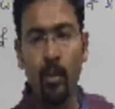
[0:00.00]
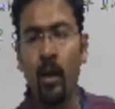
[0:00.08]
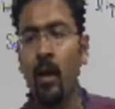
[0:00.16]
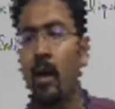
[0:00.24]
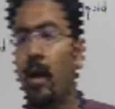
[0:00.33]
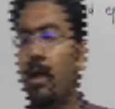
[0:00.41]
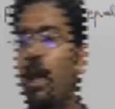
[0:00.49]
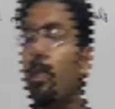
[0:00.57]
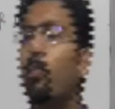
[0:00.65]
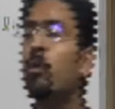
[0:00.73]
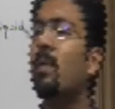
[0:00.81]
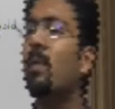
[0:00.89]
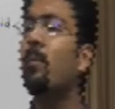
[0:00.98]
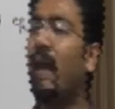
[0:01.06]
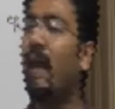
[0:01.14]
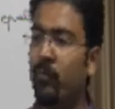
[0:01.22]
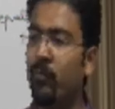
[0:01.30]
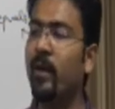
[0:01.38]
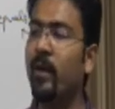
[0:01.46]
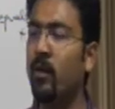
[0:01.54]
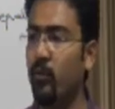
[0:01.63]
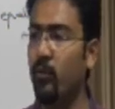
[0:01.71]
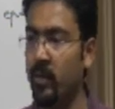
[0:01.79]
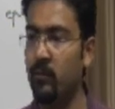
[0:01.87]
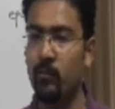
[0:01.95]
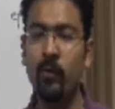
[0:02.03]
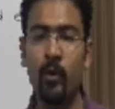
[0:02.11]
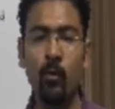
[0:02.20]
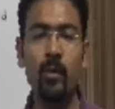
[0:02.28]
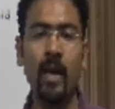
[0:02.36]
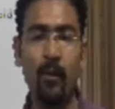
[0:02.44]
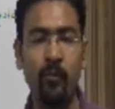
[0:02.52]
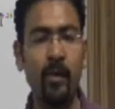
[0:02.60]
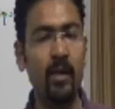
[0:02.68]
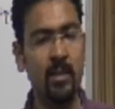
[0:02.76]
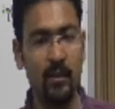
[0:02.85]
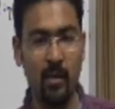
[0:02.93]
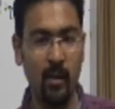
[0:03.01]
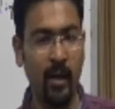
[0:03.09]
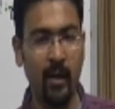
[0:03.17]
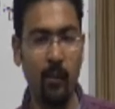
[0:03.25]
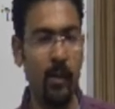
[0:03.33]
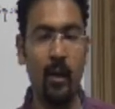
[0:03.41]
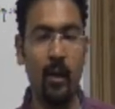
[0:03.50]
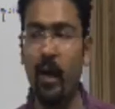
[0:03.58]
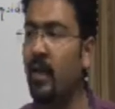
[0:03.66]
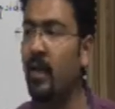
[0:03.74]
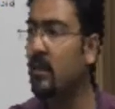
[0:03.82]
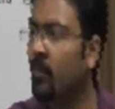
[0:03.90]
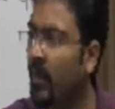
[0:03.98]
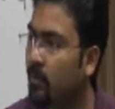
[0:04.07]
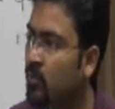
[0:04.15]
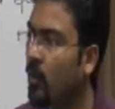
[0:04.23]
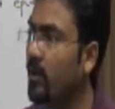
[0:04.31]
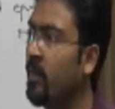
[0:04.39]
and I put some camphor into it. We know camphor is like, highly sublime solid.